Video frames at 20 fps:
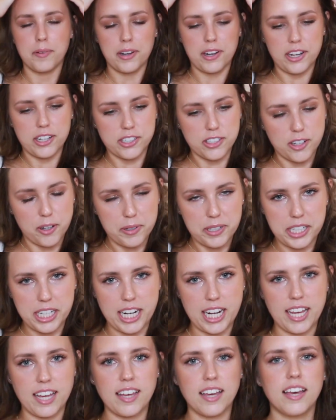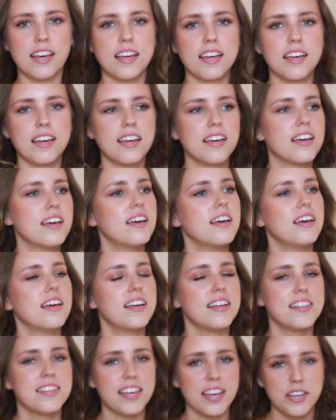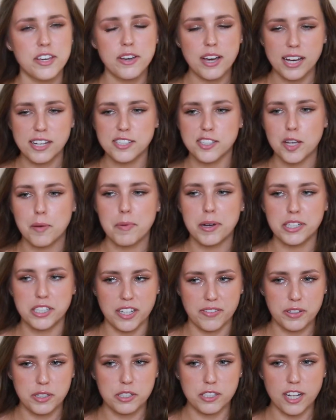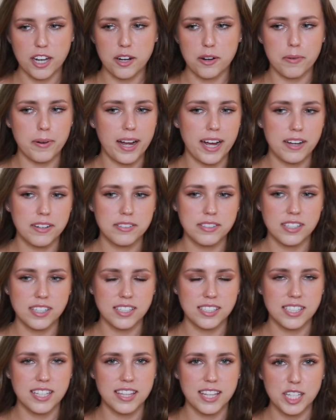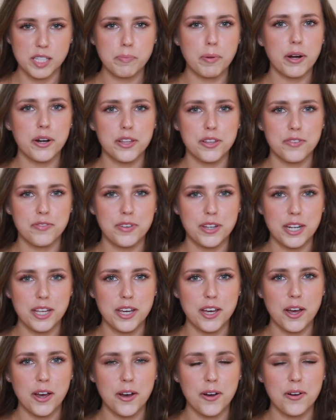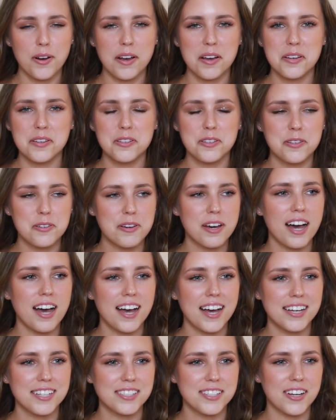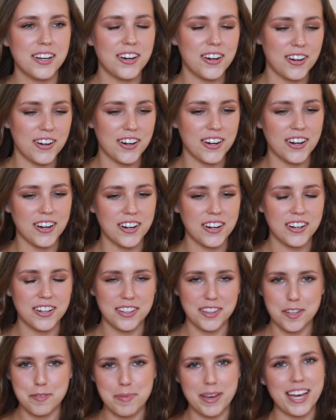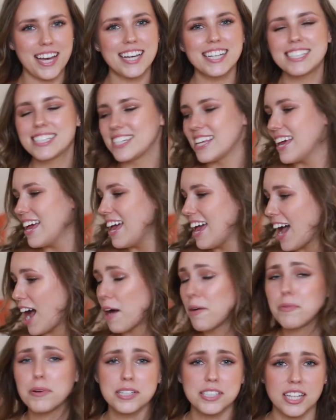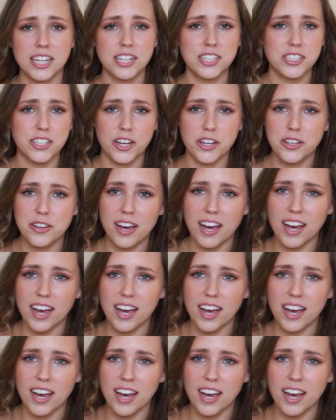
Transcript: Oh my gosh, y'all, we did it. Thank you guys so much if you stuck around to this part of the video. You guys are the best. I was gonna show you